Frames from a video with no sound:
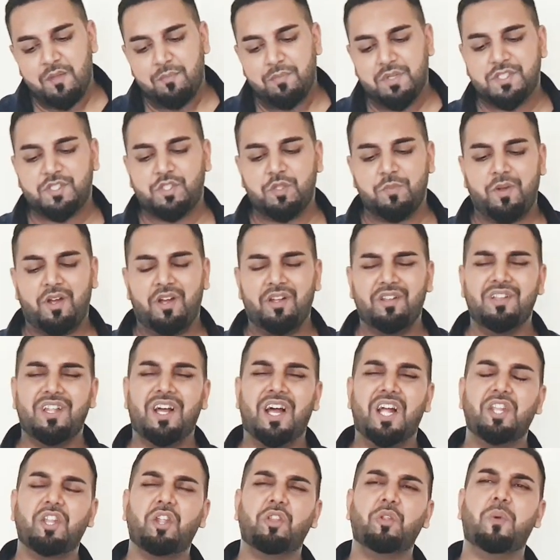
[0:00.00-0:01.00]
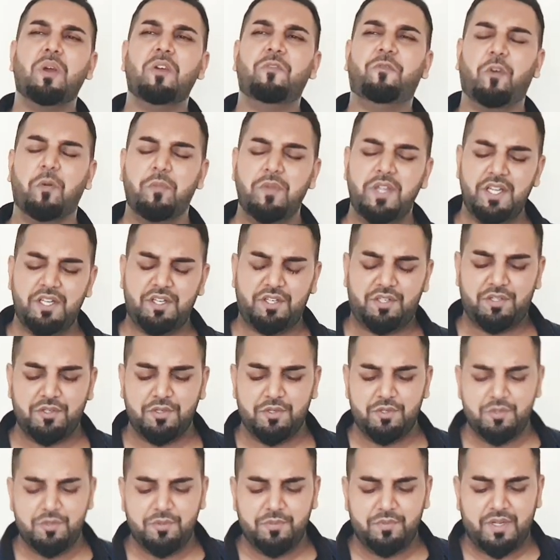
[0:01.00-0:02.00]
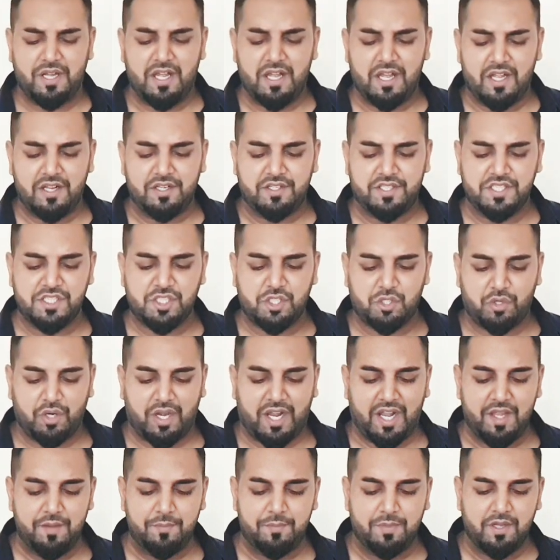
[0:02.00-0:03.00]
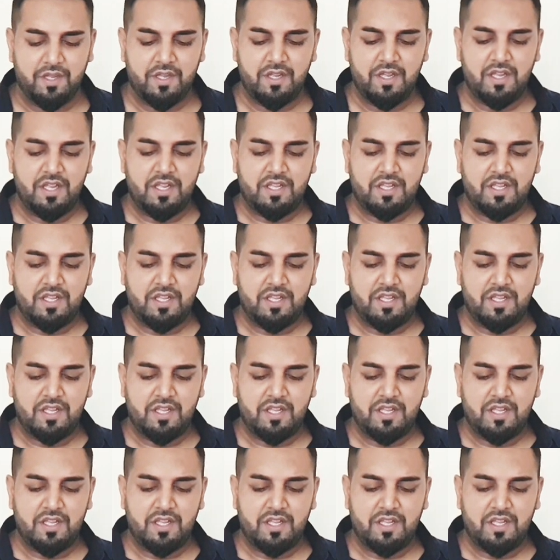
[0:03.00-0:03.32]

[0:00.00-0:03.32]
But subhanAllah, another way for me to uh, describe